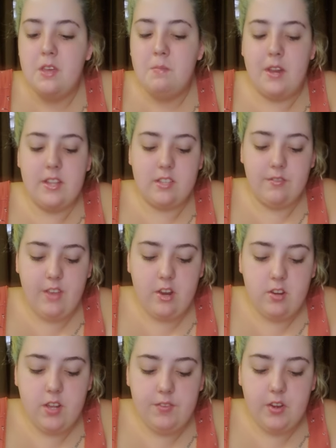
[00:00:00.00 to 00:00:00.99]
but it's a
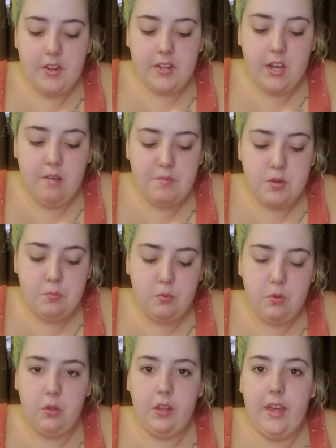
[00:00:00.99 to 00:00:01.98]
very, very
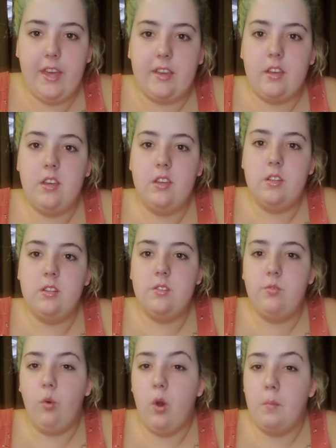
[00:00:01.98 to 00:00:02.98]
comfortable, like,
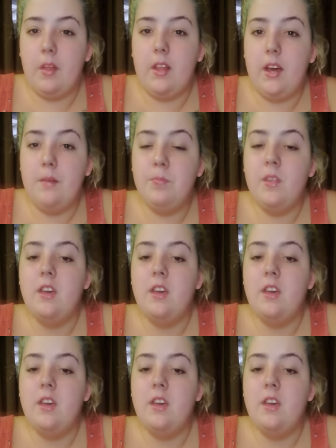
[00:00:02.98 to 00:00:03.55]
formula.